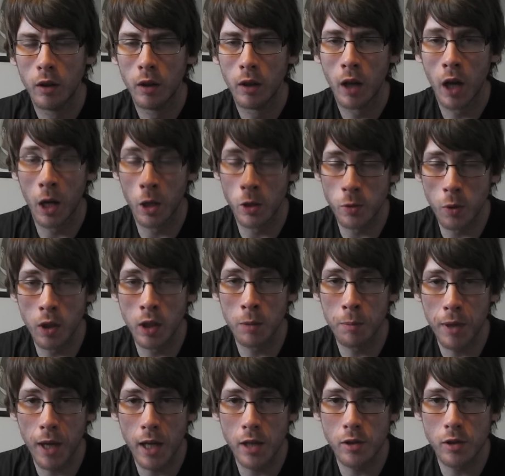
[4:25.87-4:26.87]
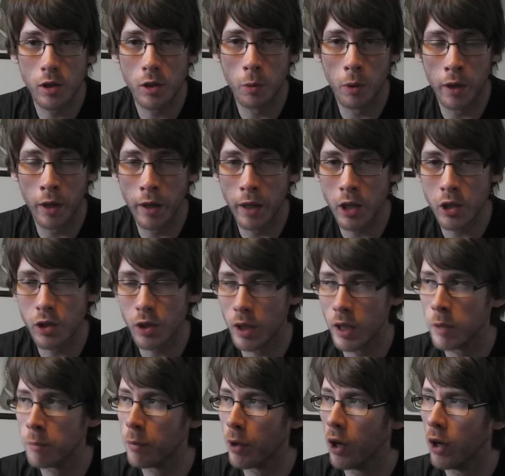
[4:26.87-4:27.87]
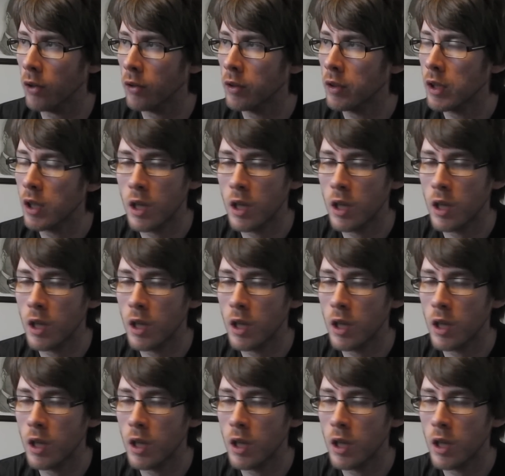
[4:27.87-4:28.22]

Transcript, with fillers: And I was wanting the PS2 one initially, but